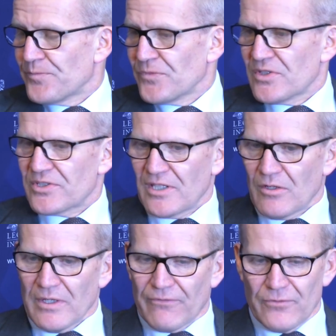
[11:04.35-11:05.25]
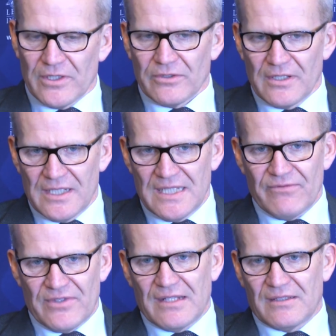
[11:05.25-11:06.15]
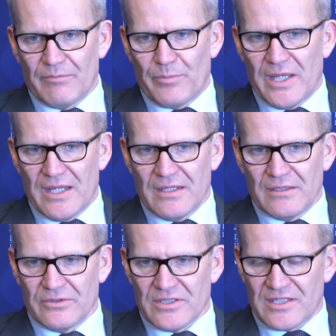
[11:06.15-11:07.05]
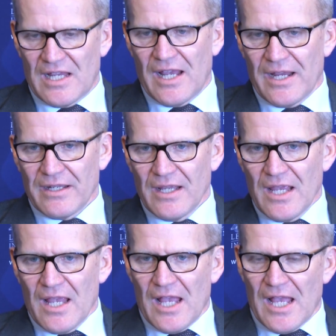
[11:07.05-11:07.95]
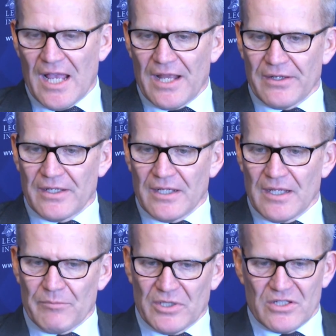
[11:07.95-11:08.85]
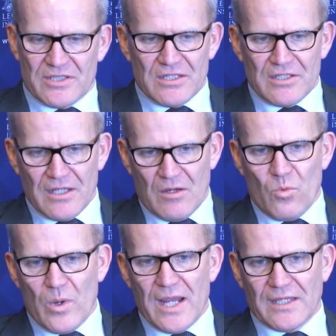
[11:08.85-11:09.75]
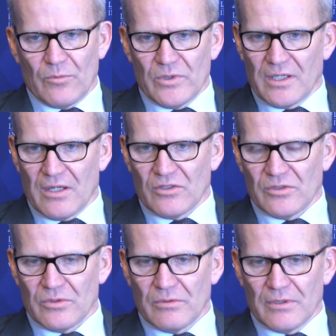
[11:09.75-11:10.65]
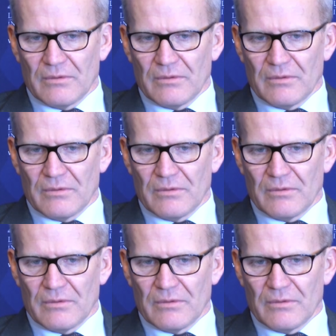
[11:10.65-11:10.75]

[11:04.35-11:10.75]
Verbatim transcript: Mm -hmm. So if we could leave that debate to the side, and because there's no way that we are going to,